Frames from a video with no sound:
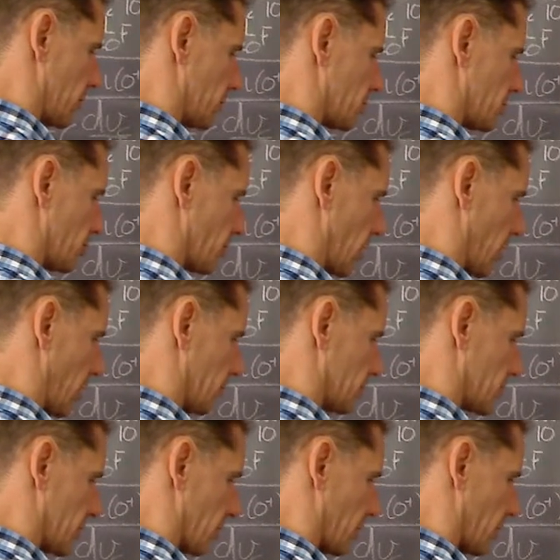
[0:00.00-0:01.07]
the 2
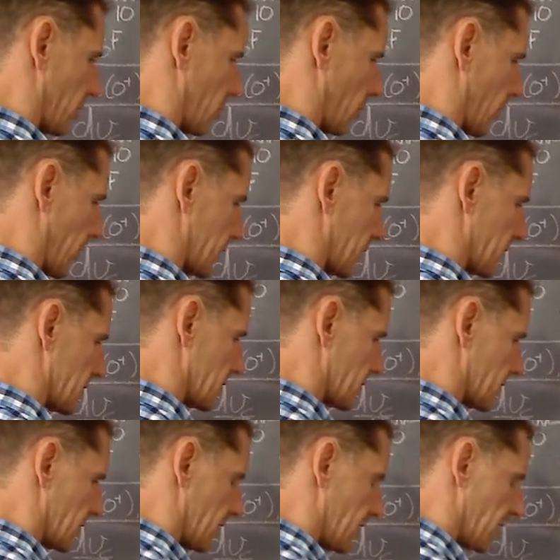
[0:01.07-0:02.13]
ohms. So I'm going to write it
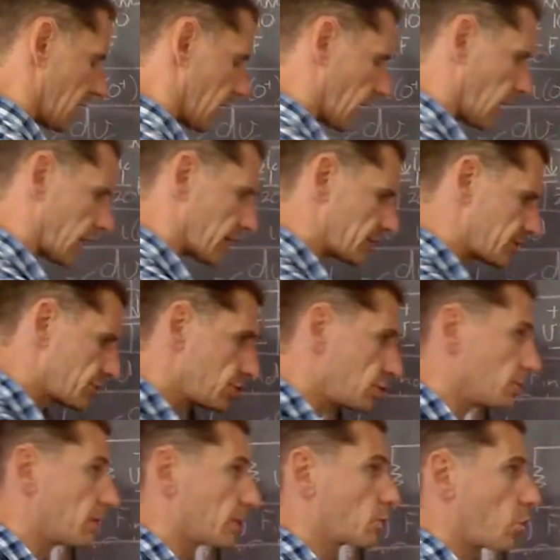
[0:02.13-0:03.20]
as
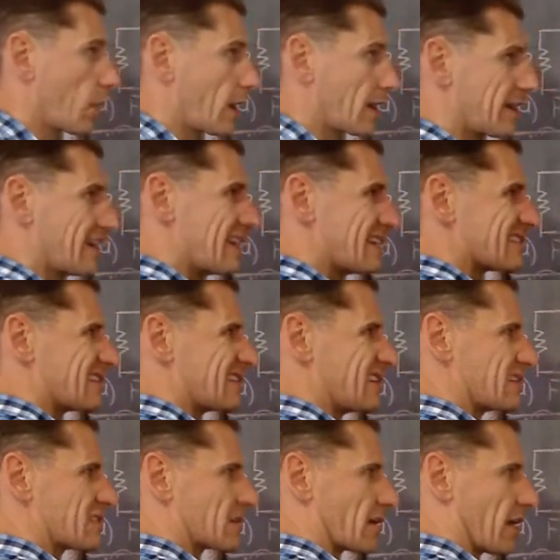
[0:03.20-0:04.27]
I2. But what is
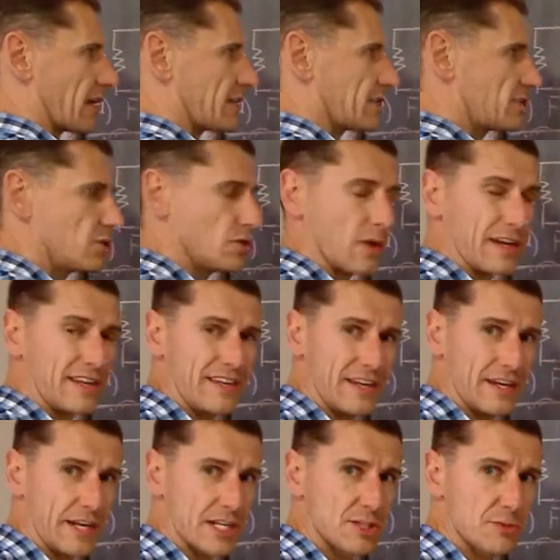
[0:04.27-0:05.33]
this I2? I need
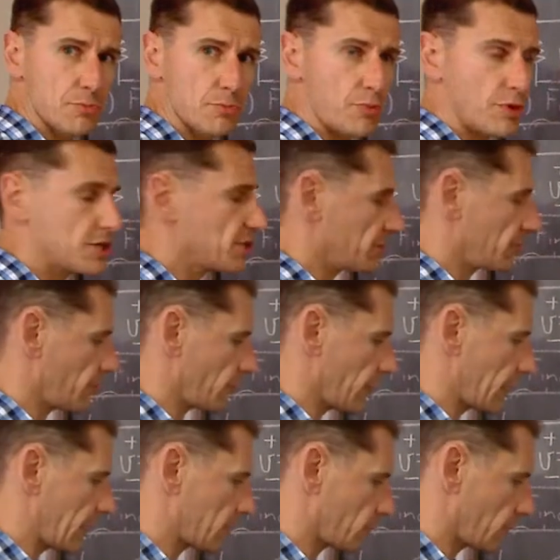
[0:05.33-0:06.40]
an expression for
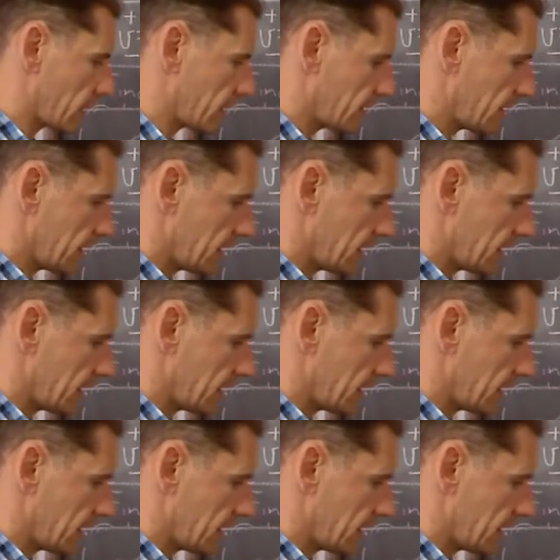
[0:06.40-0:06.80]
that one.